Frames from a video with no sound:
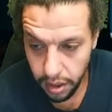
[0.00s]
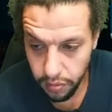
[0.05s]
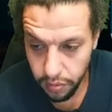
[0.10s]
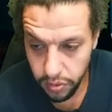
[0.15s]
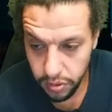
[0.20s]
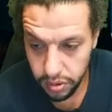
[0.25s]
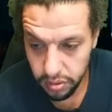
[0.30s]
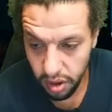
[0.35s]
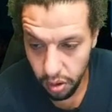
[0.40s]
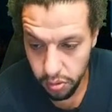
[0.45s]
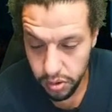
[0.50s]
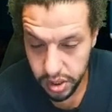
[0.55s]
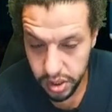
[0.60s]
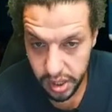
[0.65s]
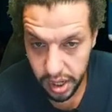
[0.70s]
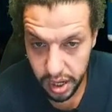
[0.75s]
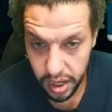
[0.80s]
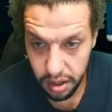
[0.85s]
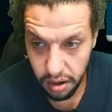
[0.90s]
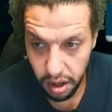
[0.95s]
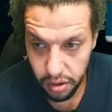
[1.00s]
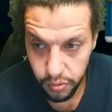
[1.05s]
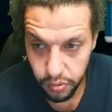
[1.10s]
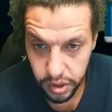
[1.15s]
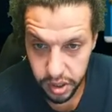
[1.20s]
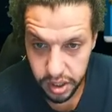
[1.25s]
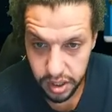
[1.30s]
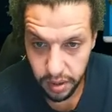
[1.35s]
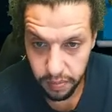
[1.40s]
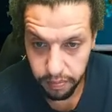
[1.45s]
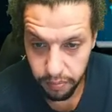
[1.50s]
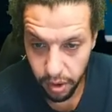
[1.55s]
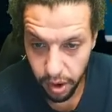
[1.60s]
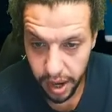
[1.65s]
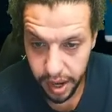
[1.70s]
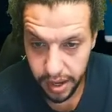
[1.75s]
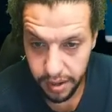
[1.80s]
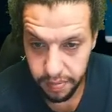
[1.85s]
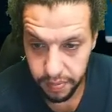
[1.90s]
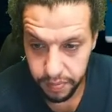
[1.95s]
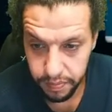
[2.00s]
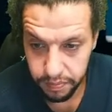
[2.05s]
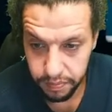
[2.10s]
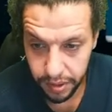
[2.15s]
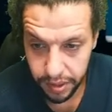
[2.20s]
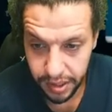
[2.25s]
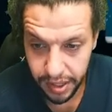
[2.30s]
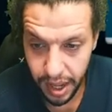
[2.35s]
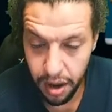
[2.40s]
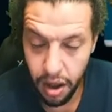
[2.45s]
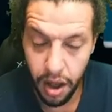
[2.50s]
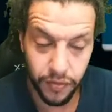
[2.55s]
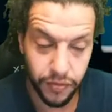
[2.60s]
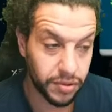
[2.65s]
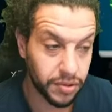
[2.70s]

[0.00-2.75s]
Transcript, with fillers: I, I was saying like we need a break, but now